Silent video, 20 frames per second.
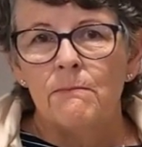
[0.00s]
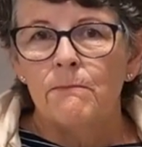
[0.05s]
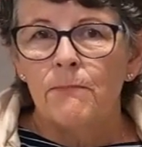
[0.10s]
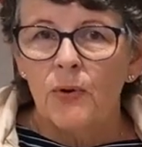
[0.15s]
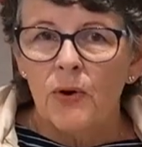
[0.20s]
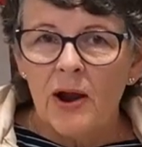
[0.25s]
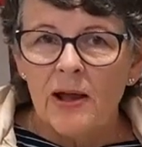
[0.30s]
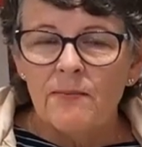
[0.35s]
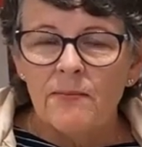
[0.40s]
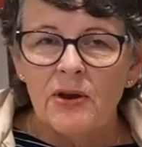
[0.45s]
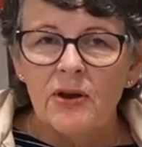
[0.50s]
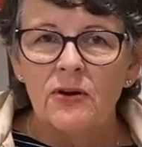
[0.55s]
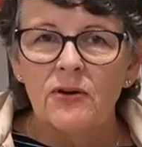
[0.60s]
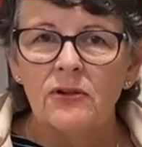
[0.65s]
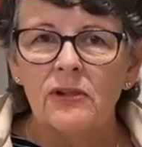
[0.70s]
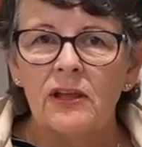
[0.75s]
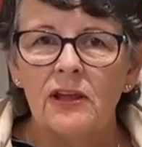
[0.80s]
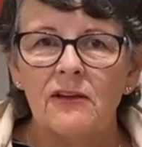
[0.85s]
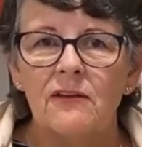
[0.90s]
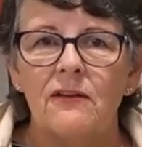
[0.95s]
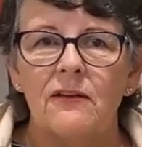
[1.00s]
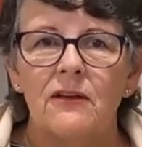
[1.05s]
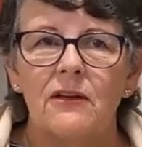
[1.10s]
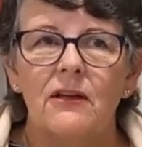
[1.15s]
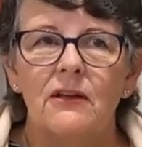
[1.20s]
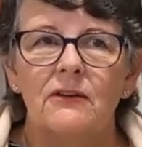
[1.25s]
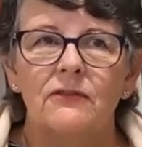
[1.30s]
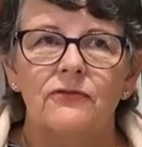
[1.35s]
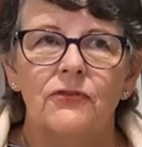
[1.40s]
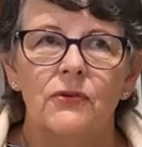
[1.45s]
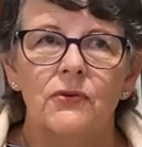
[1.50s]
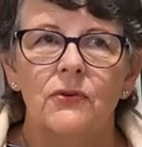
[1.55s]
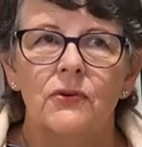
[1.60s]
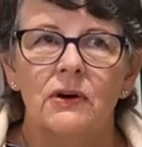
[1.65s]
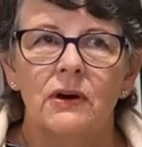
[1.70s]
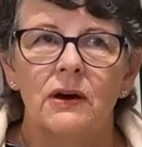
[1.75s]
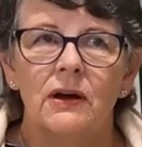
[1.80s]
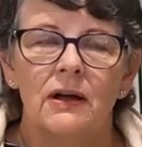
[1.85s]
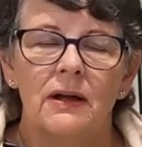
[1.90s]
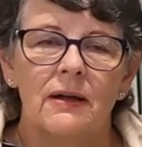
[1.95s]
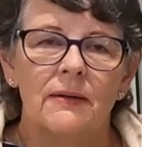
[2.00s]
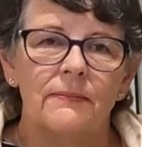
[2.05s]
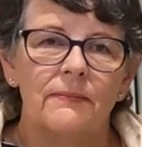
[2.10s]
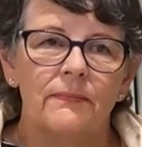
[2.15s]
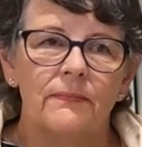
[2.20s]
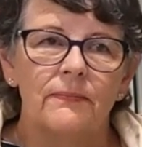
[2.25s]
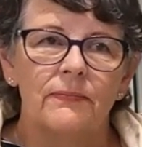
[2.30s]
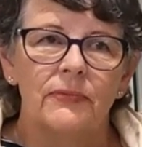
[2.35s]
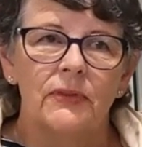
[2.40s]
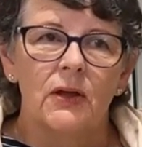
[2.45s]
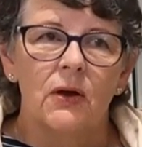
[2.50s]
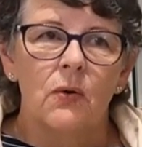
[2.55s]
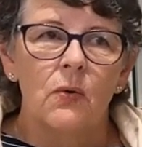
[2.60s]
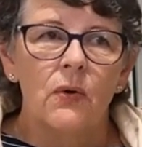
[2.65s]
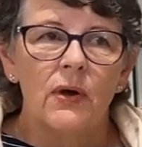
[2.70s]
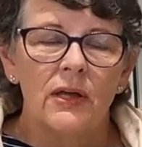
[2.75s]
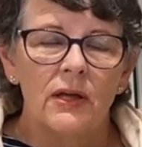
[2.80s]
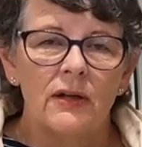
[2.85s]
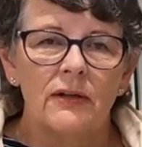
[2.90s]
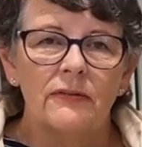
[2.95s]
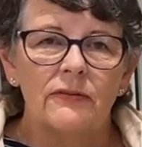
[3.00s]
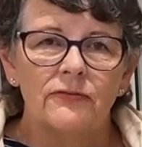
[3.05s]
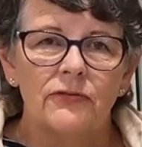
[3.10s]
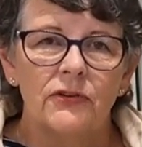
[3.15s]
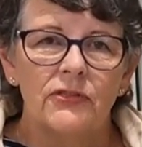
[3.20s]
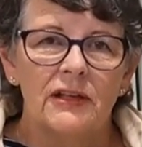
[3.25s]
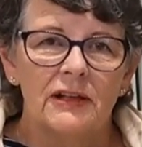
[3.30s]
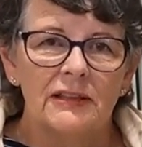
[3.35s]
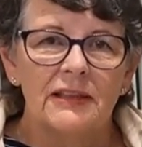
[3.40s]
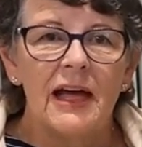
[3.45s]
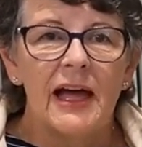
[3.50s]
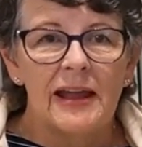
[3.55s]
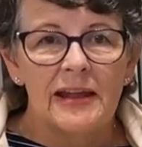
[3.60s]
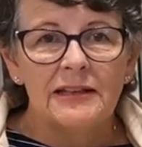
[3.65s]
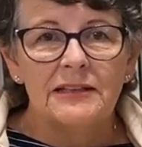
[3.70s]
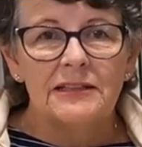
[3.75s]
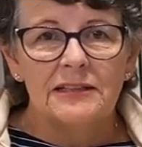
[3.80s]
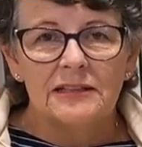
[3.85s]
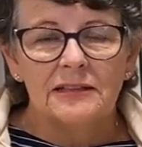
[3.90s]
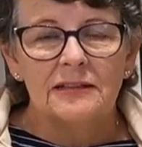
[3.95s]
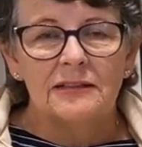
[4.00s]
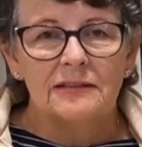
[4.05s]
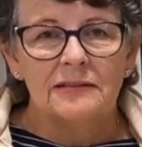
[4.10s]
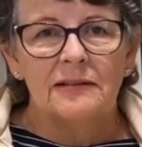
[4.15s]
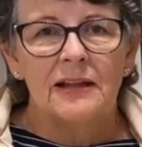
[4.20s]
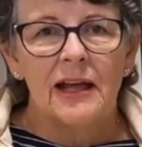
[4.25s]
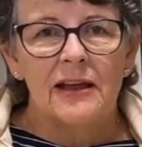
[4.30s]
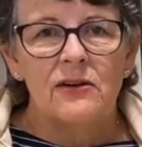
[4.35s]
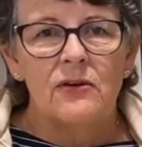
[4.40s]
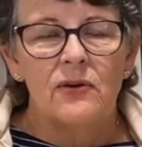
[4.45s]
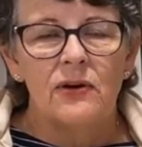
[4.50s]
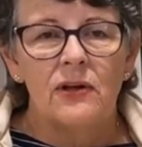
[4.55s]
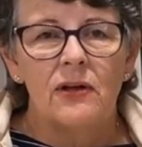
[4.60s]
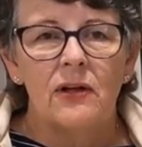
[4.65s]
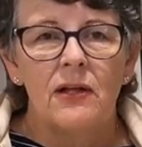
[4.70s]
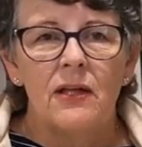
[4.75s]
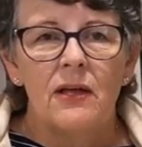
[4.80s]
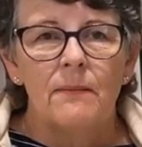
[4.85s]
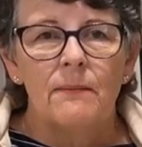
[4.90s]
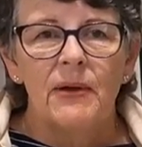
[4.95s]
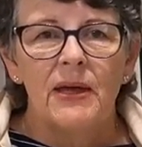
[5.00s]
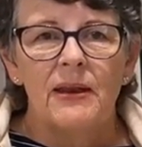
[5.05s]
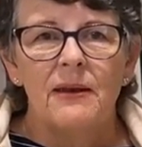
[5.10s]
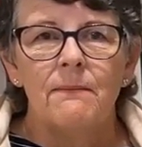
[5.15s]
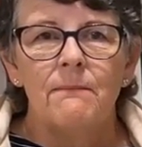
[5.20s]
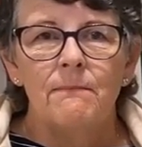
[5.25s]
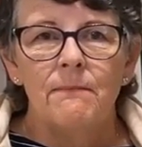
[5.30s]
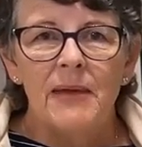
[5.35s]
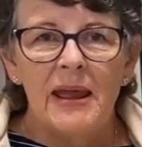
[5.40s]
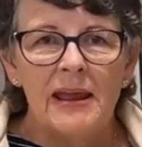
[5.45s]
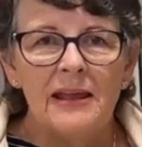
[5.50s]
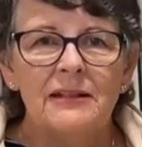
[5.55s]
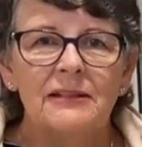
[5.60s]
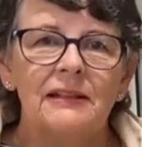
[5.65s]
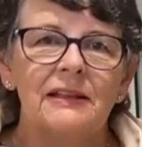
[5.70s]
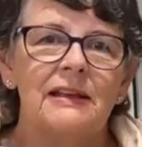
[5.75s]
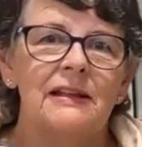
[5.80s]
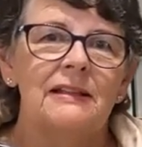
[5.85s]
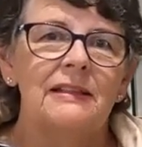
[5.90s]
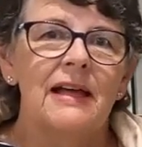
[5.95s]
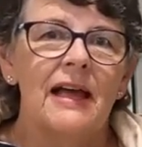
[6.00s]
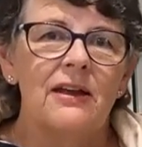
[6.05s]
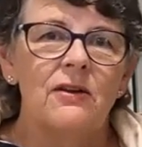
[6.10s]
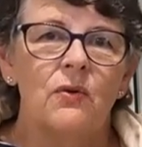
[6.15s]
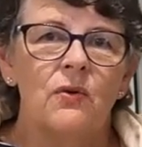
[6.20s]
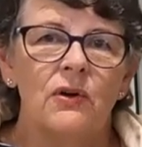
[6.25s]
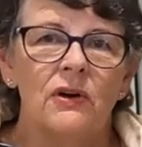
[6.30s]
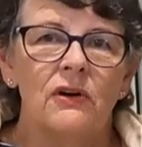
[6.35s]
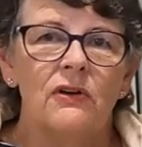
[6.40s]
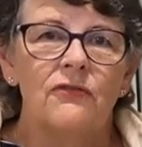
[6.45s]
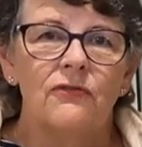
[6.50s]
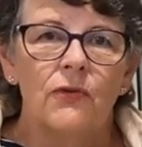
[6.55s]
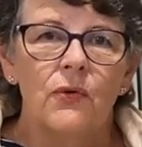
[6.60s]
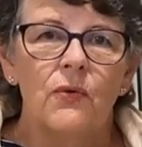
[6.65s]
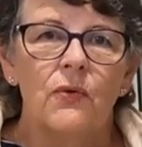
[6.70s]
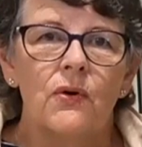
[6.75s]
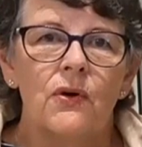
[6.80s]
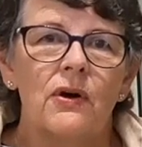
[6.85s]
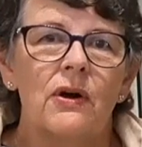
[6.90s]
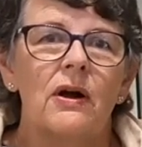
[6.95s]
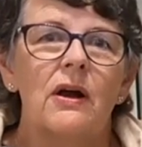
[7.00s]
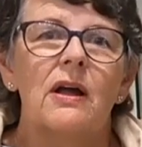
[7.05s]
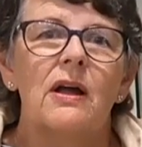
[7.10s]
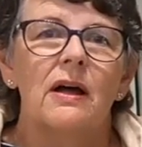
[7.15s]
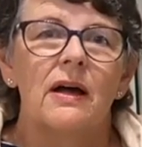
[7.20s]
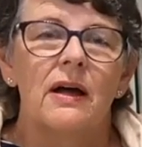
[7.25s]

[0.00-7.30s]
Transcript: primarily for oil, for the light oil, but mainly light oil for